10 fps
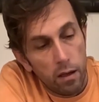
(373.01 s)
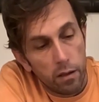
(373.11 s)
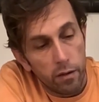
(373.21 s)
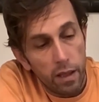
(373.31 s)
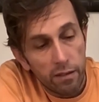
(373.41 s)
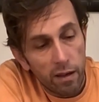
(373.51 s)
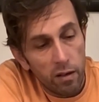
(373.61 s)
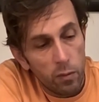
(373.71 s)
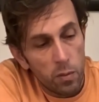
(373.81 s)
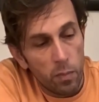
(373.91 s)
So that's how
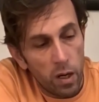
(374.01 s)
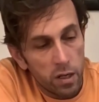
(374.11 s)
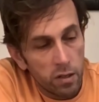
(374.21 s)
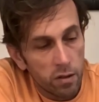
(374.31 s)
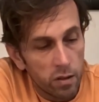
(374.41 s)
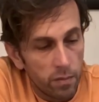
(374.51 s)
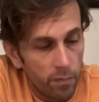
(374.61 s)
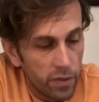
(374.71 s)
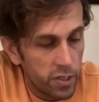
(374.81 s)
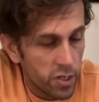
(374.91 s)
you would monitor
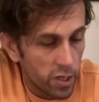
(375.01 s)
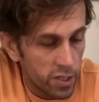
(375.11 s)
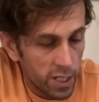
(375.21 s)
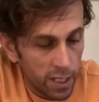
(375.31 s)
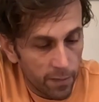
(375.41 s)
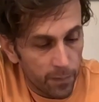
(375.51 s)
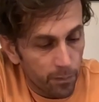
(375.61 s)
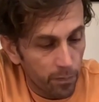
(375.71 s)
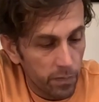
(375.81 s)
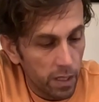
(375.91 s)
charging.
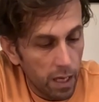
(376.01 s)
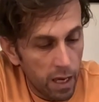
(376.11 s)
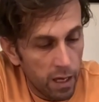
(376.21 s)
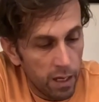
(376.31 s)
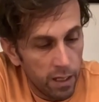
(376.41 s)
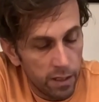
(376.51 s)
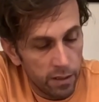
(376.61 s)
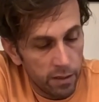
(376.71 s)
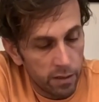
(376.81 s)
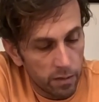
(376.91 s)

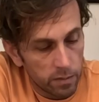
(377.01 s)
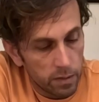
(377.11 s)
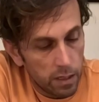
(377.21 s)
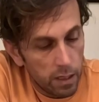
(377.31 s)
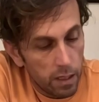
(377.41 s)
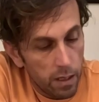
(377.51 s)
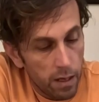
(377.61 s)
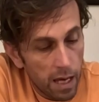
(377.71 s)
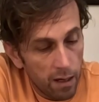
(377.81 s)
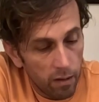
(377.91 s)
And
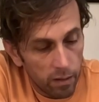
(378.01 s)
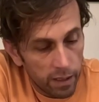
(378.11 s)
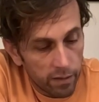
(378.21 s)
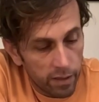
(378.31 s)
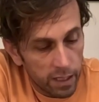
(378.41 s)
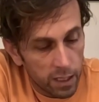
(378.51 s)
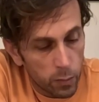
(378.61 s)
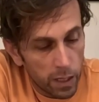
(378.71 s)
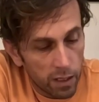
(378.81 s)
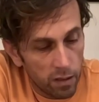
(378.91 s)
now let's take a
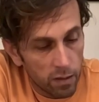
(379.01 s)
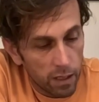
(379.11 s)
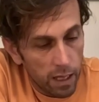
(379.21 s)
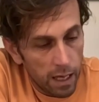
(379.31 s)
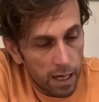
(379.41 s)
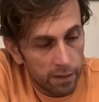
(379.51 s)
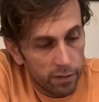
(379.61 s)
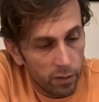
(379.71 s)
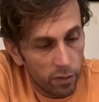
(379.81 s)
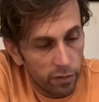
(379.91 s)
quick look at
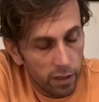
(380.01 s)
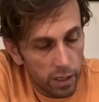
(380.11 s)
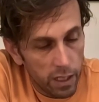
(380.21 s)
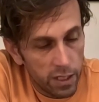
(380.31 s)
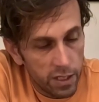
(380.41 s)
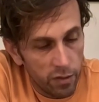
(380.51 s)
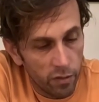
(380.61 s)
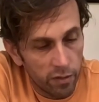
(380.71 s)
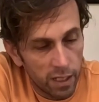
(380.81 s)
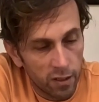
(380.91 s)
those
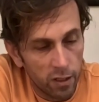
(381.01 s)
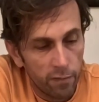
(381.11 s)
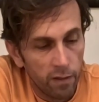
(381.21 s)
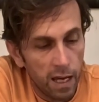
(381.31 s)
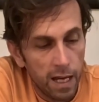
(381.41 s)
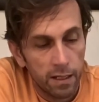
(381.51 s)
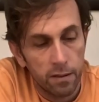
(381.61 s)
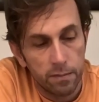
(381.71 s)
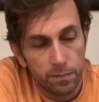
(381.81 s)
issues that got flagged.